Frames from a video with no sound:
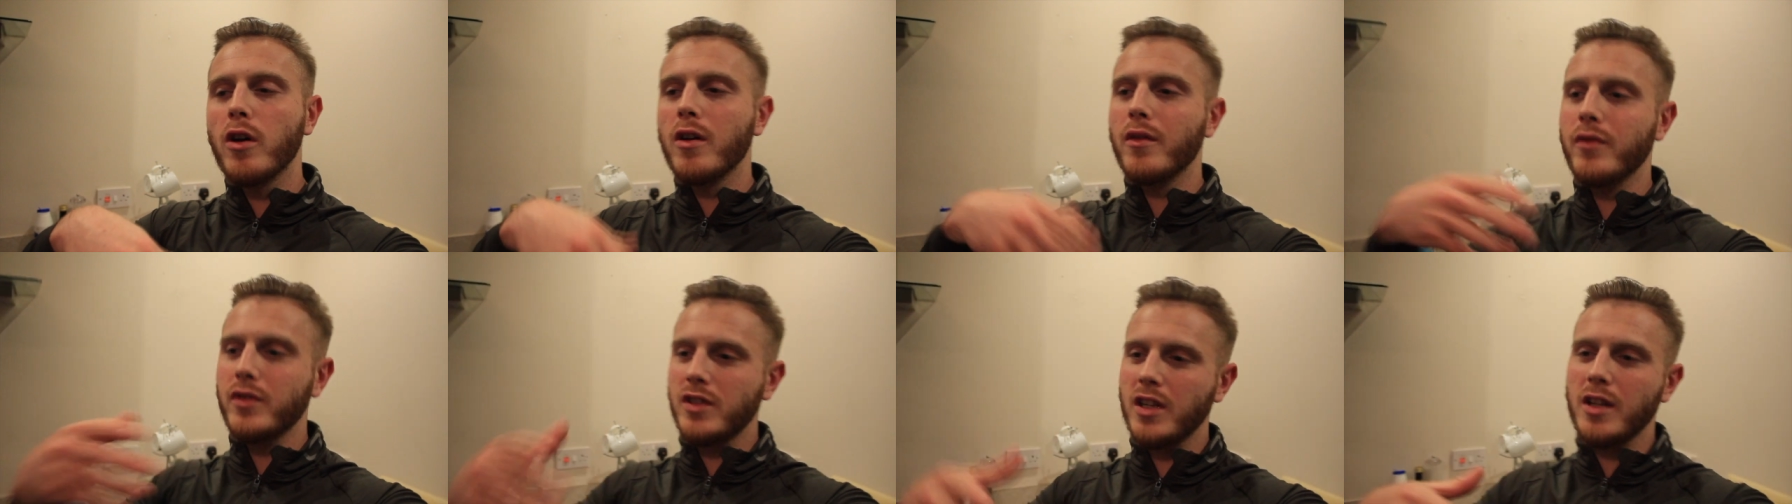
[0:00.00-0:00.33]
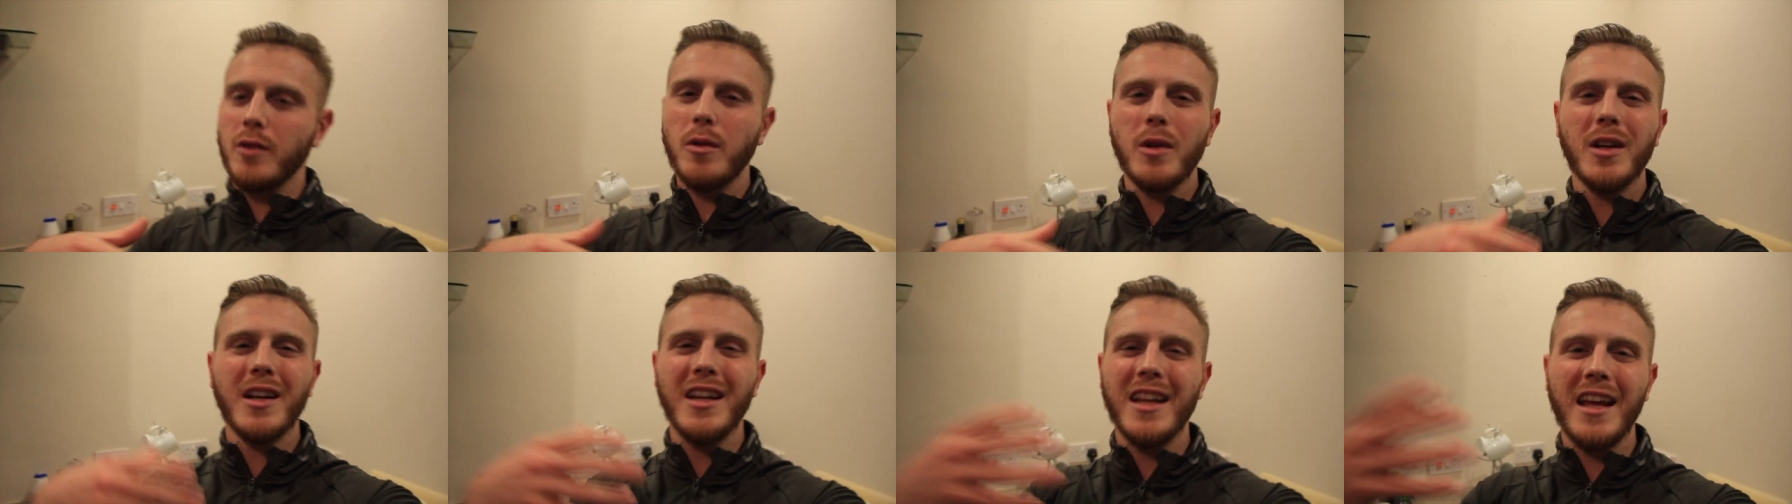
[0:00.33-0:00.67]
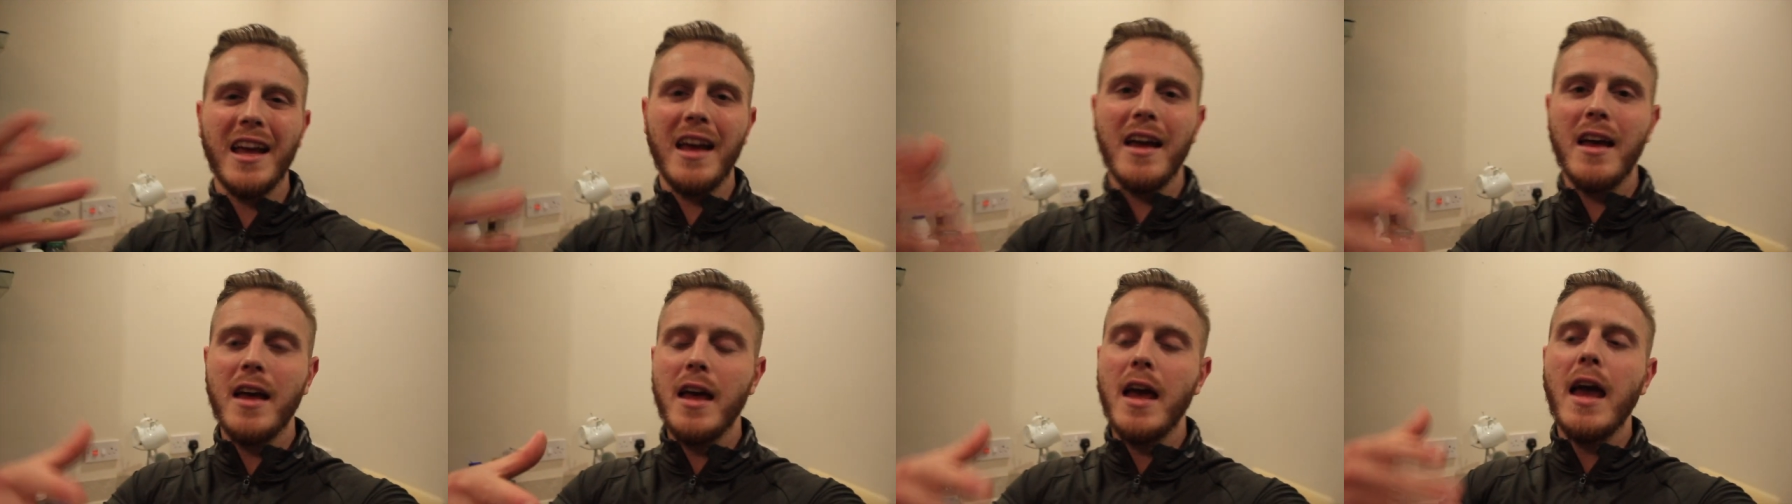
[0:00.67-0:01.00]
Obviously, I'm not going to
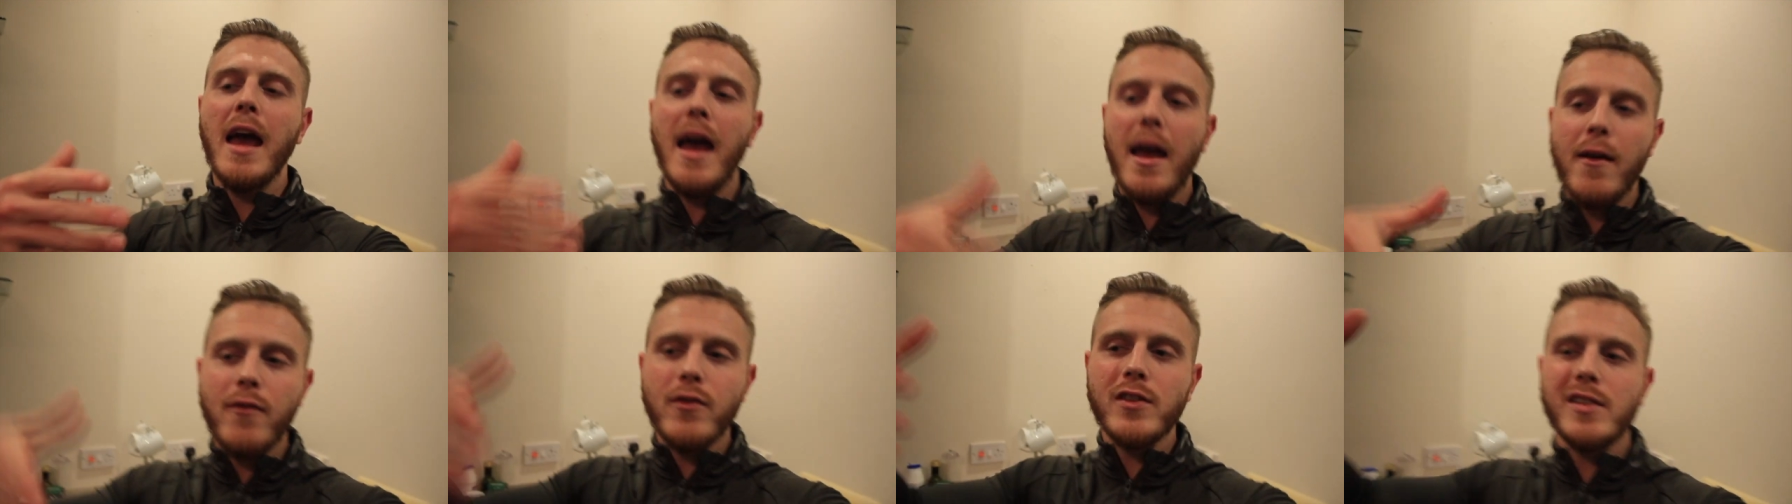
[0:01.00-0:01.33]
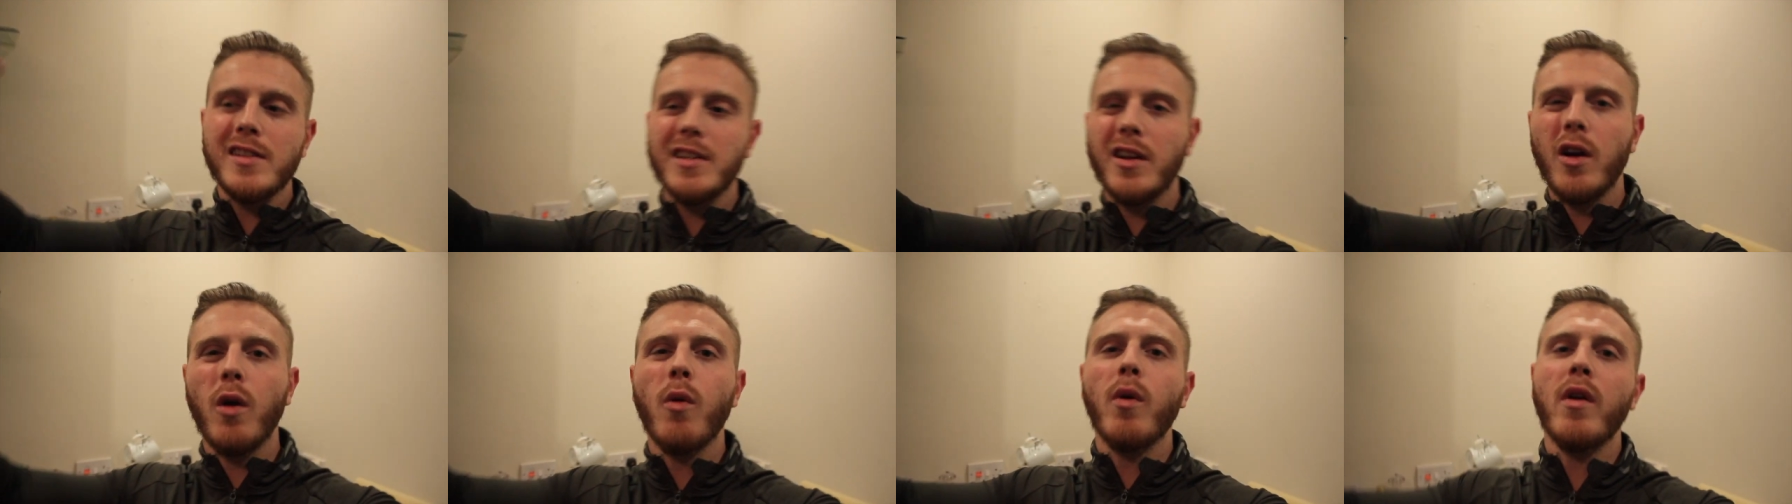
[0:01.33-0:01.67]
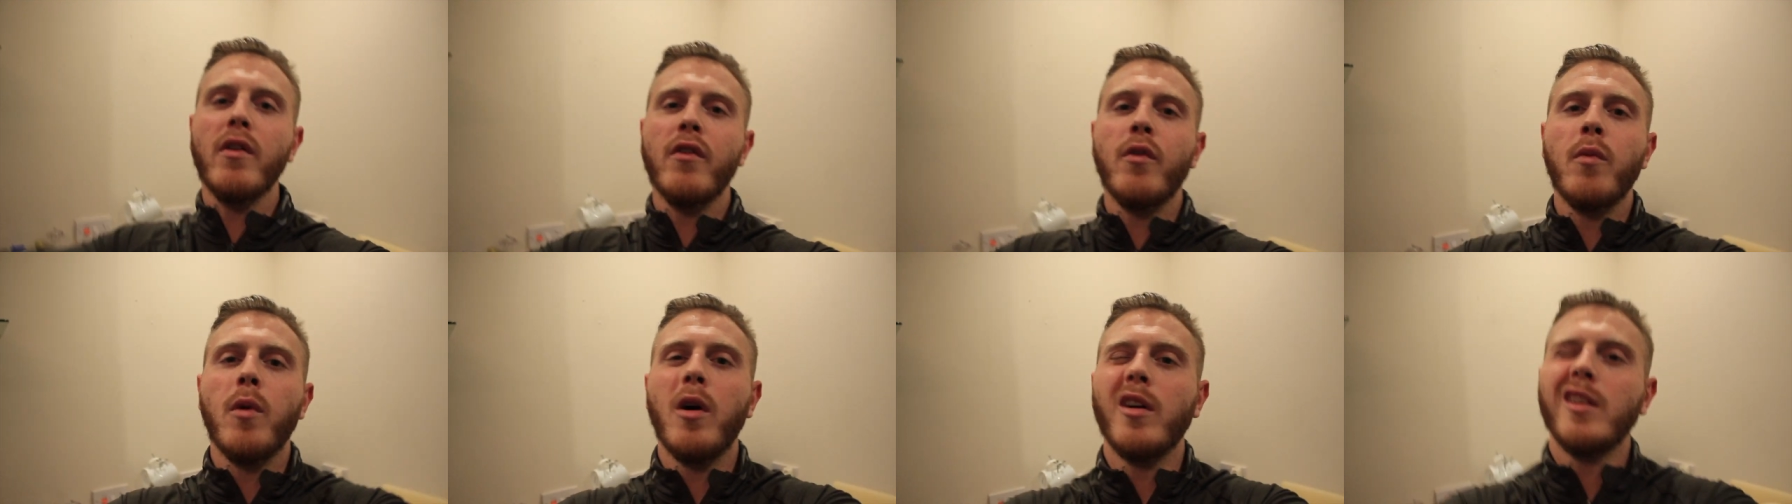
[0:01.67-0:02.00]
get every single one
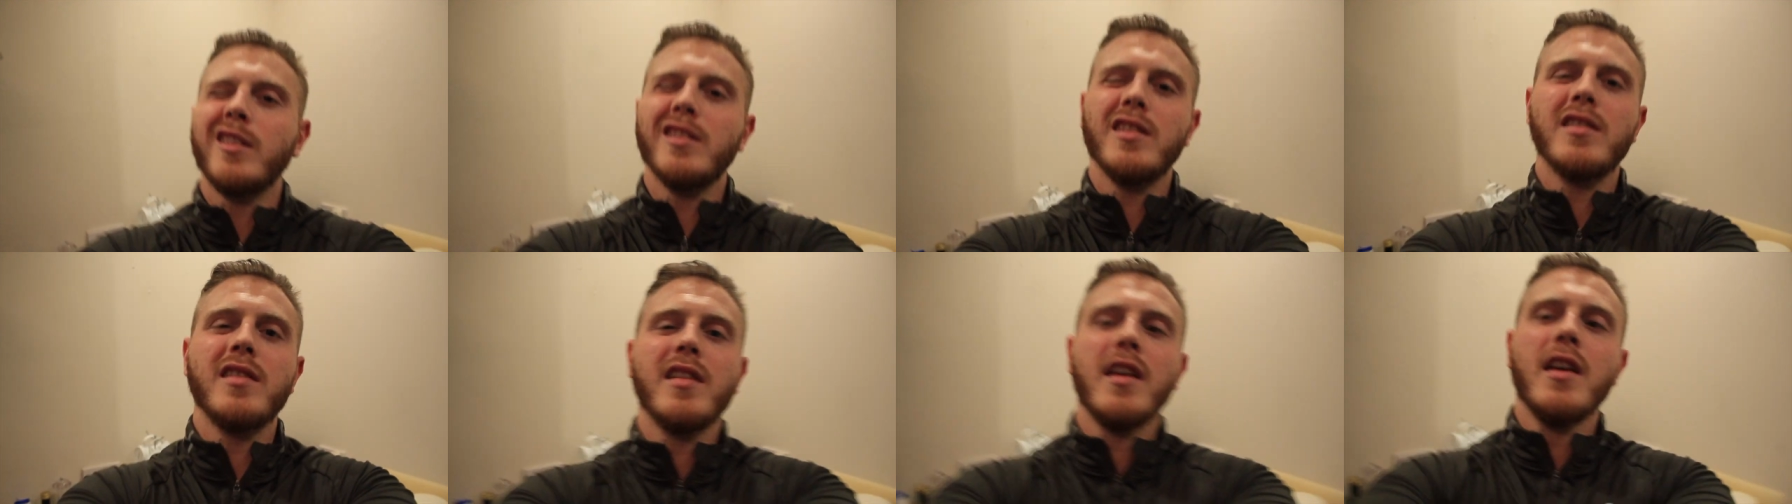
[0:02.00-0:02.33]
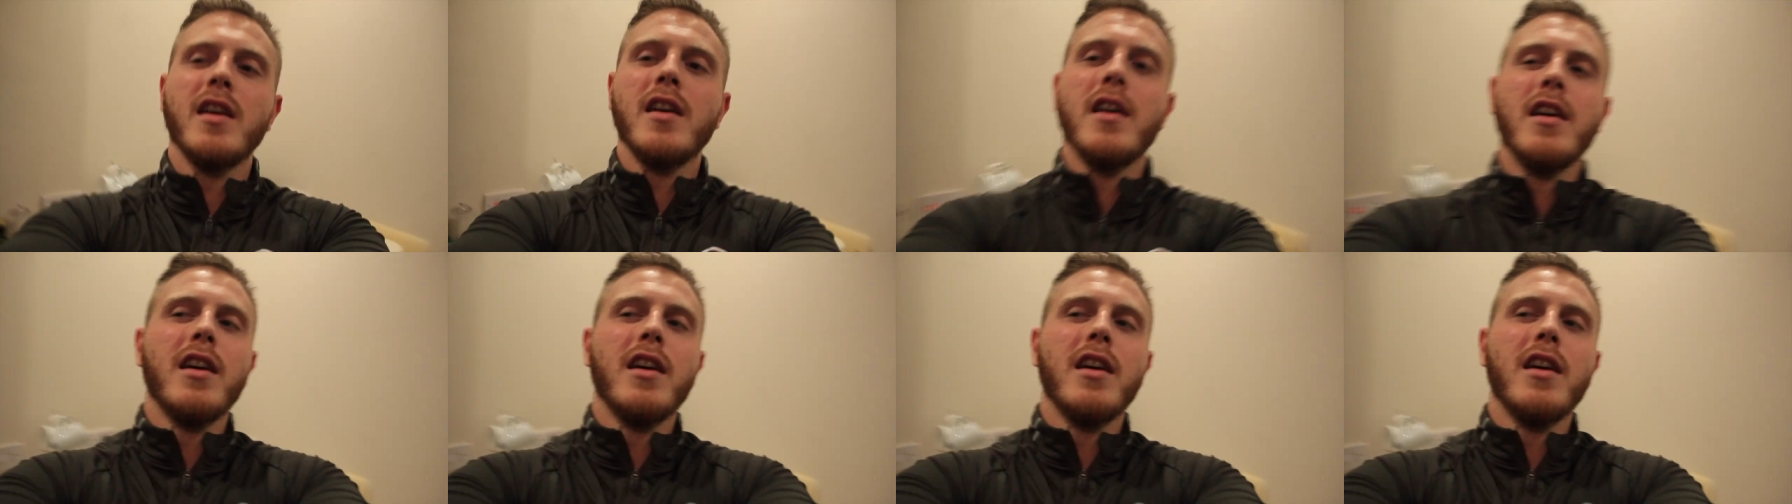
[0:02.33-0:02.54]
of them on because